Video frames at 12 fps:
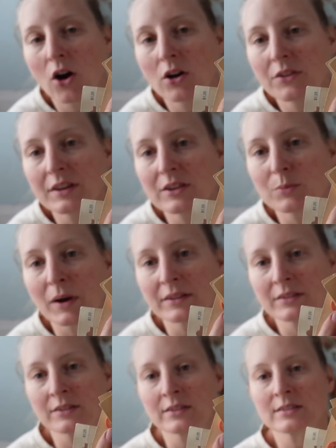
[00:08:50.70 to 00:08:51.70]
all these
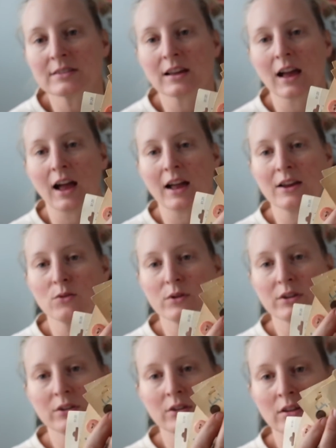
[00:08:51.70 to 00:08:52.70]
buttons. I
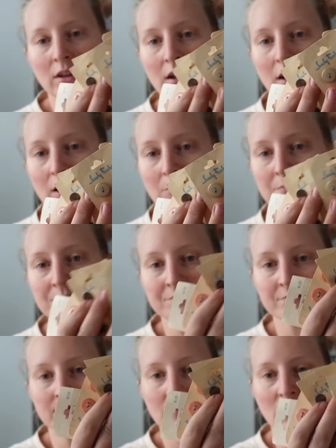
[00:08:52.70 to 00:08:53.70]
will
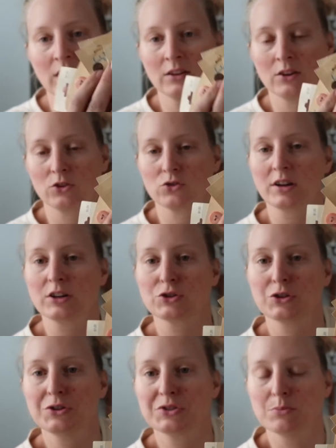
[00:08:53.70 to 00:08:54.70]
try to
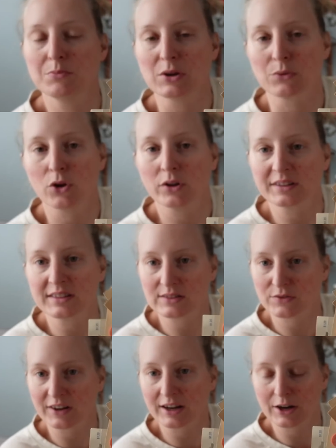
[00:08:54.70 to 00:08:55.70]
show you some B-roll because
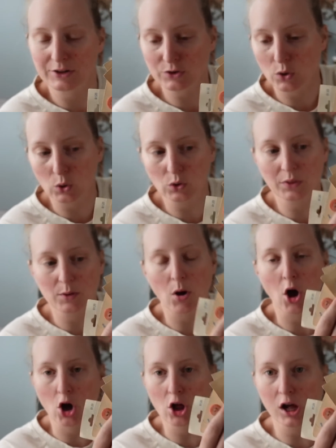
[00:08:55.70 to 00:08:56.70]
it's very hard to hold them
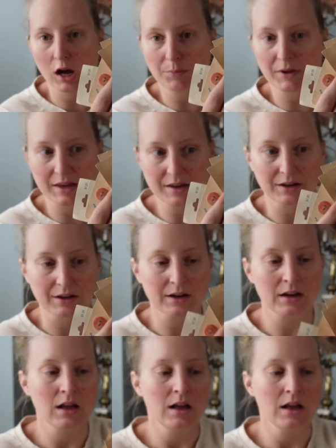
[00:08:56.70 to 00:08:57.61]
all up here,